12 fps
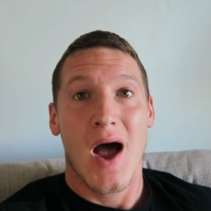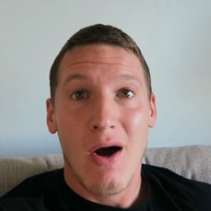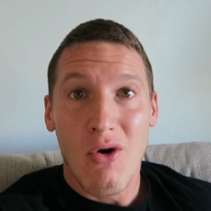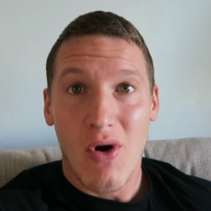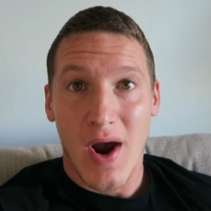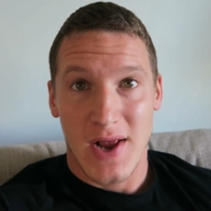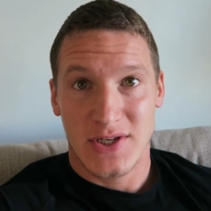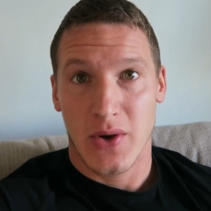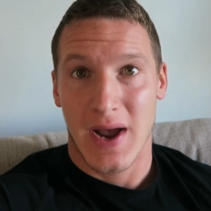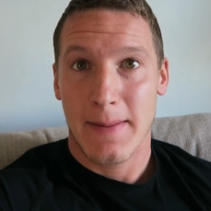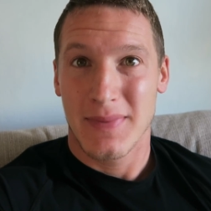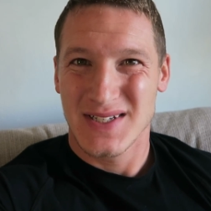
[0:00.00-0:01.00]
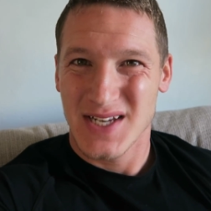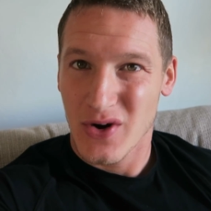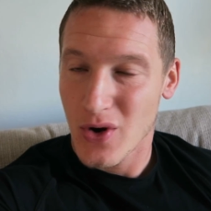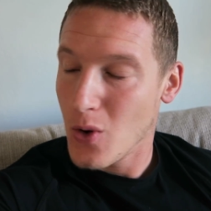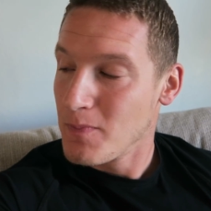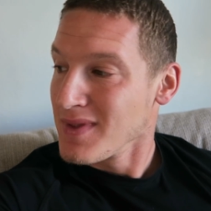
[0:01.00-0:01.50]
All right, so I have my
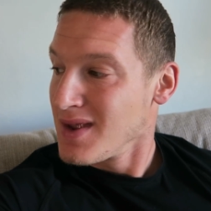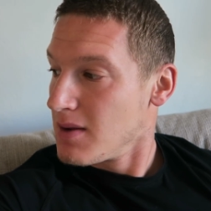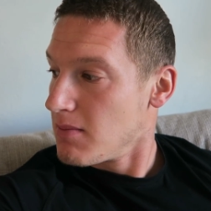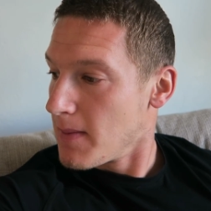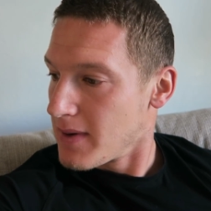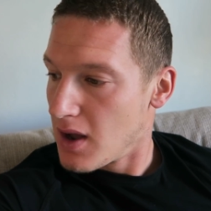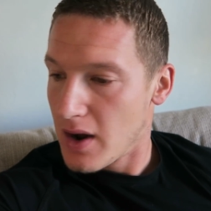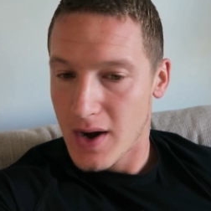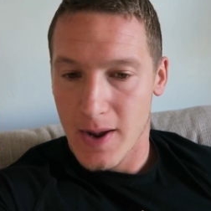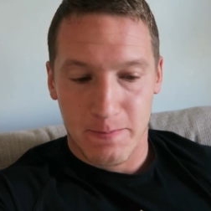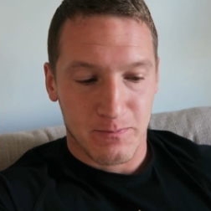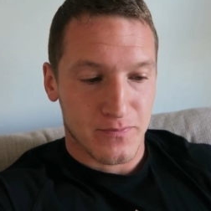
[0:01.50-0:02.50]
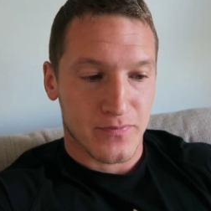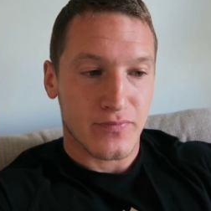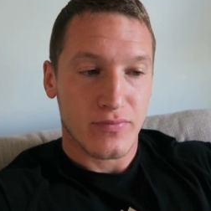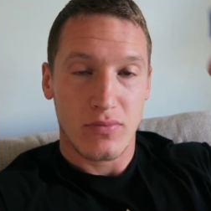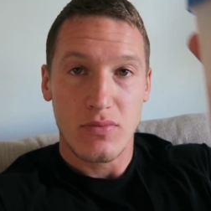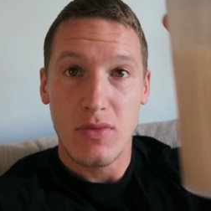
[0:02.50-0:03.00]
cereal, my banana. I'm
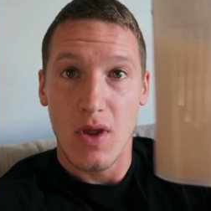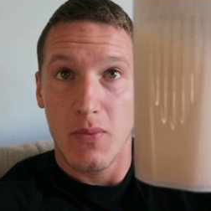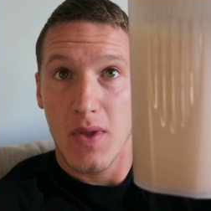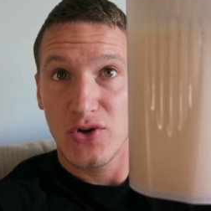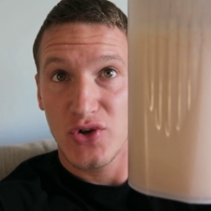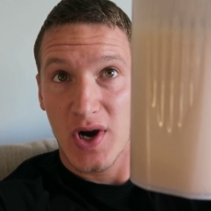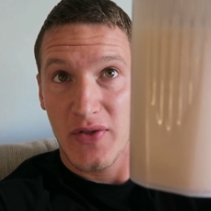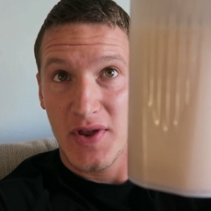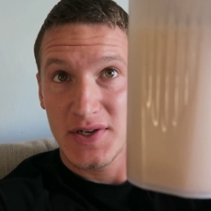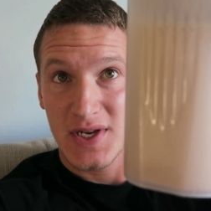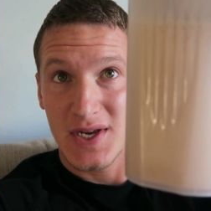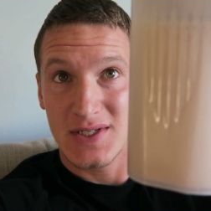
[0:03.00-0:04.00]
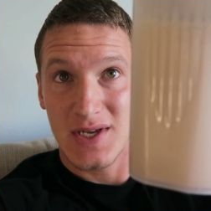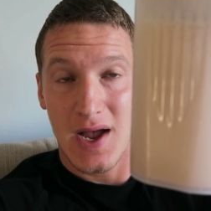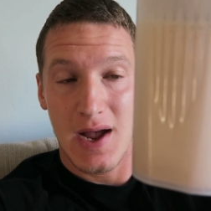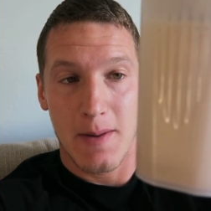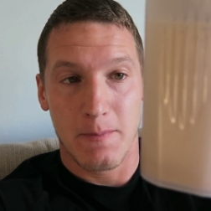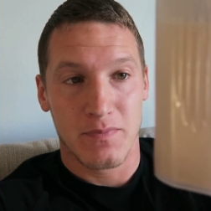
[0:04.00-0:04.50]
now drinking this. It is
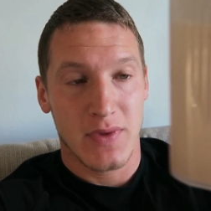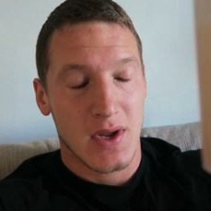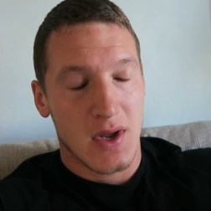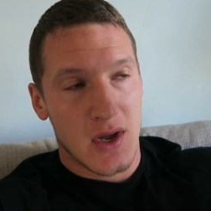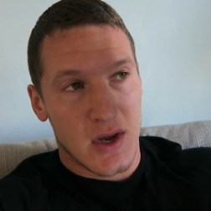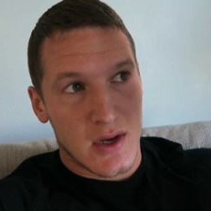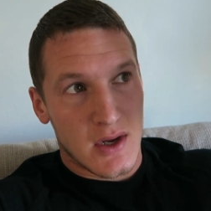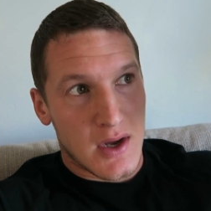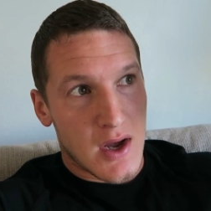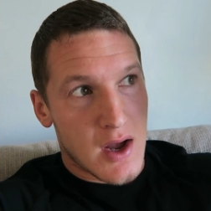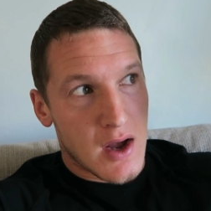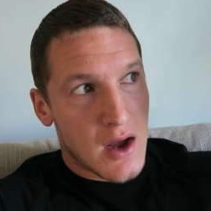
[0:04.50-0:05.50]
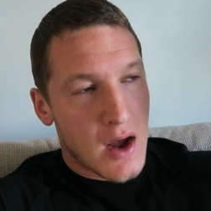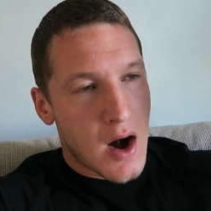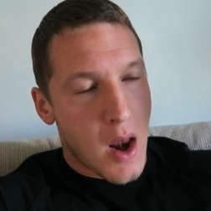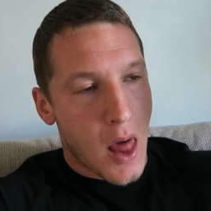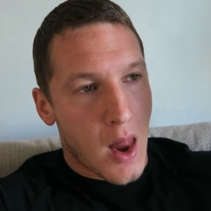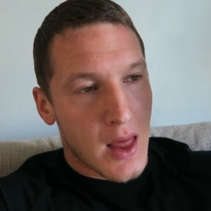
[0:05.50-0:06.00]
um,
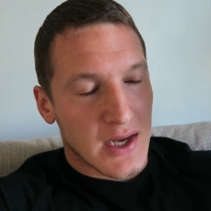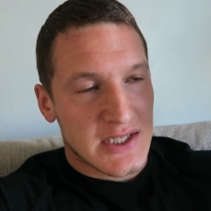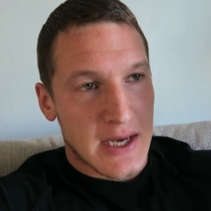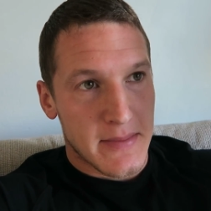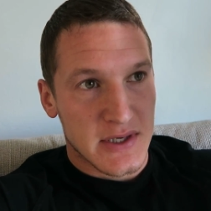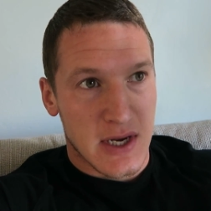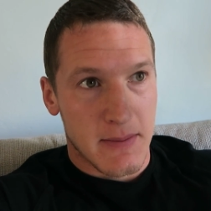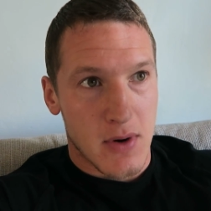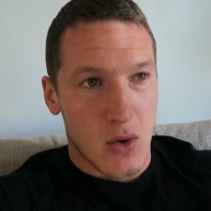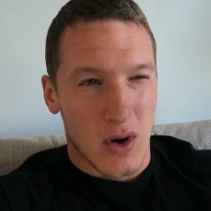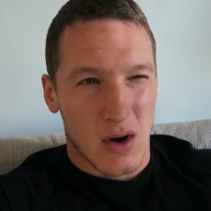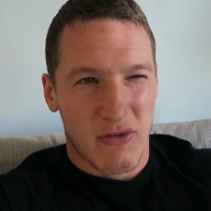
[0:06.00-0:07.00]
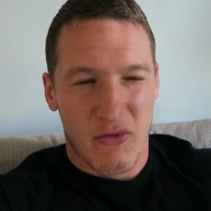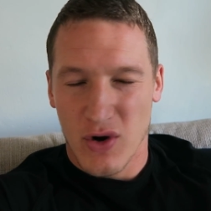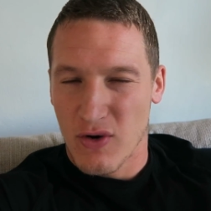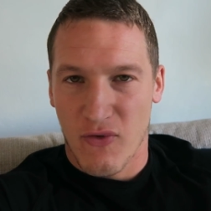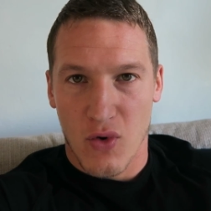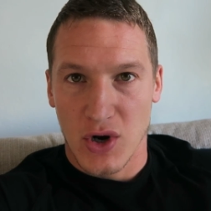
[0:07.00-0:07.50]
uh, semi-skim milk, like
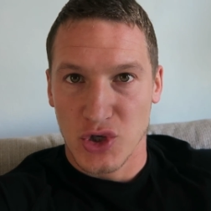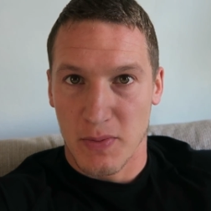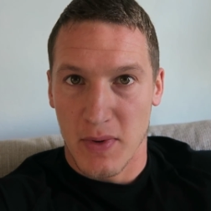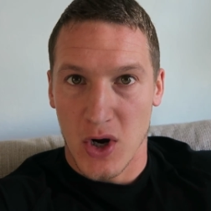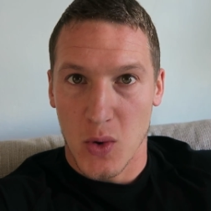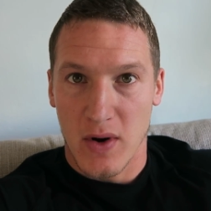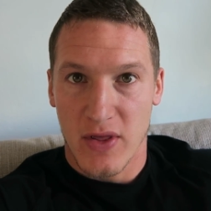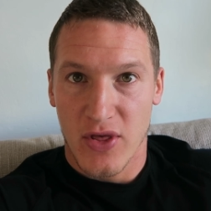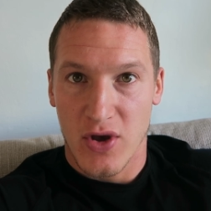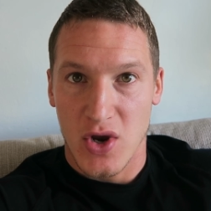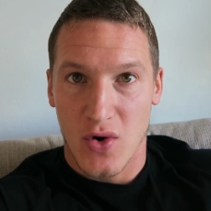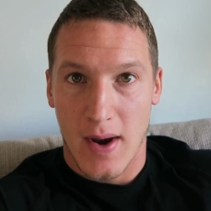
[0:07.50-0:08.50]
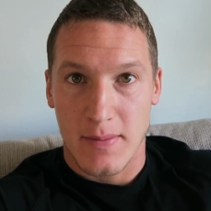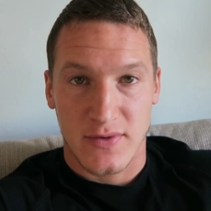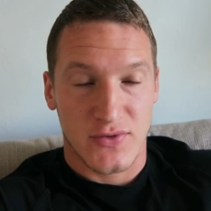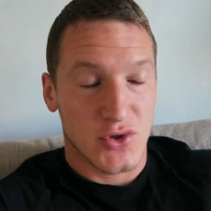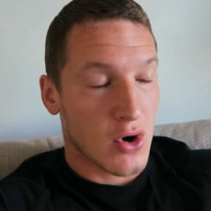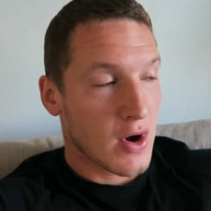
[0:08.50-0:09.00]
three or 400 ml with 30 grams
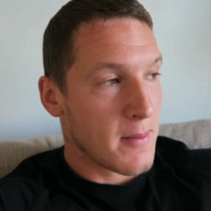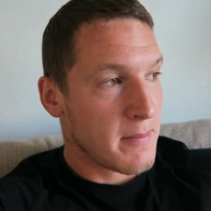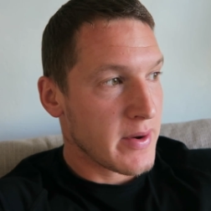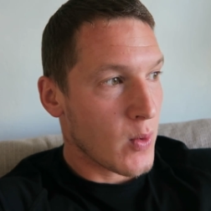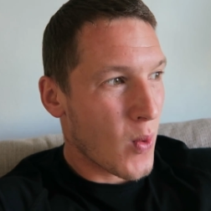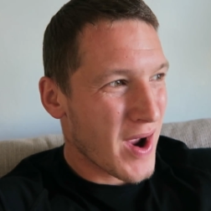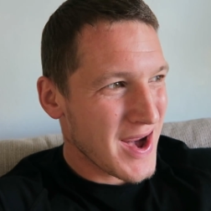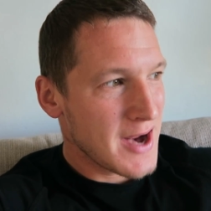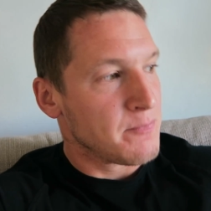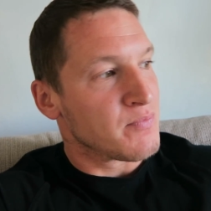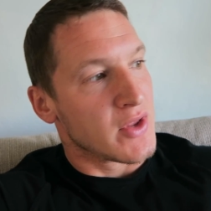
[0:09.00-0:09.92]
of chocolate mint whey.